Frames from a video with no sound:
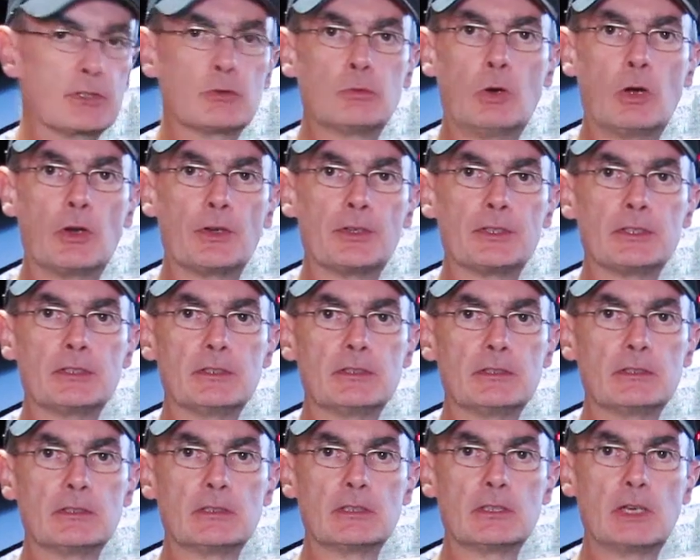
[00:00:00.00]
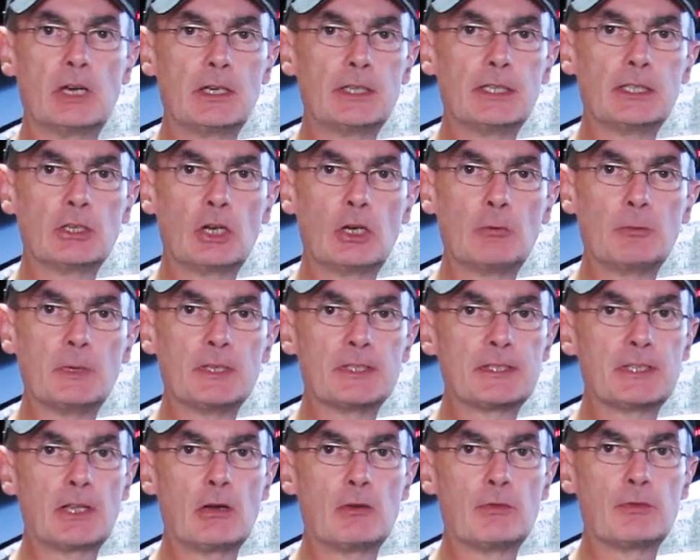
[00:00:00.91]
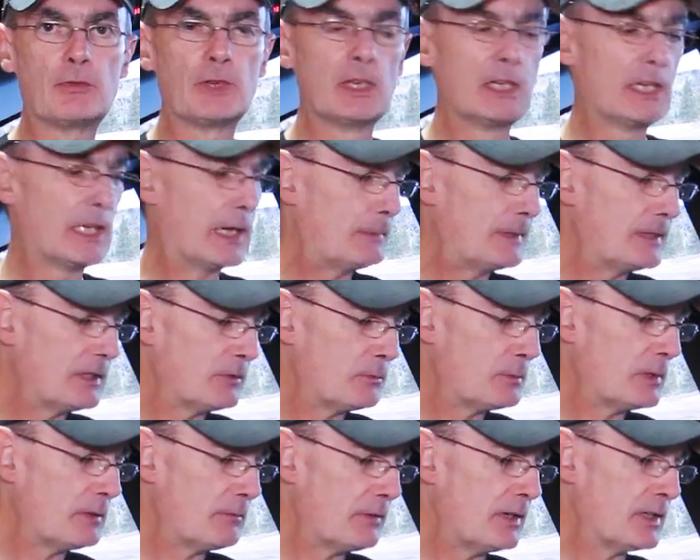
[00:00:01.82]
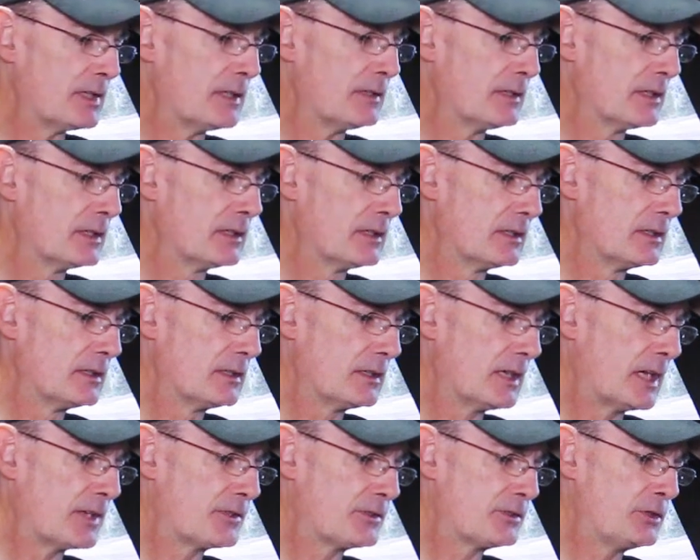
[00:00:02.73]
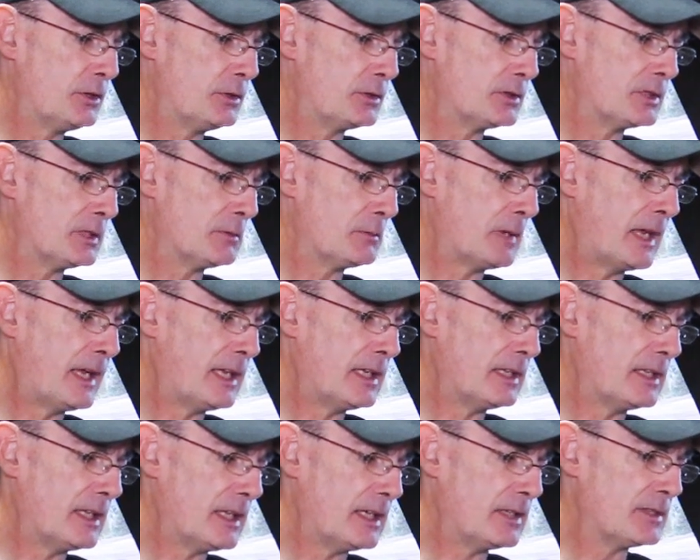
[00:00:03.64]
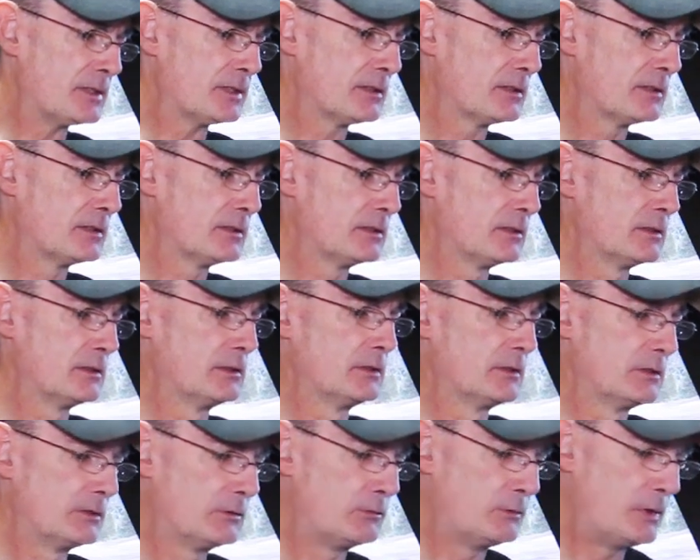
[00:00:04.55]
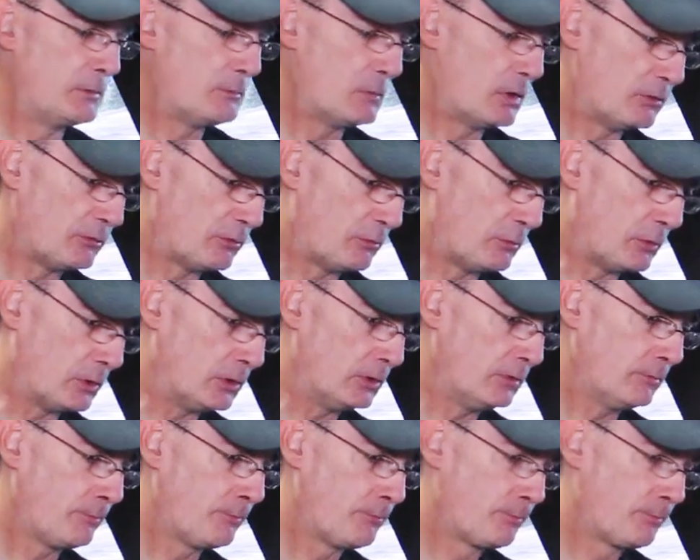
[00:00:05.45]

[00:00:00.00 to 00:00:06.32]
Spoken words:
quad. Honeycomb itself, they've been very astute in making these removable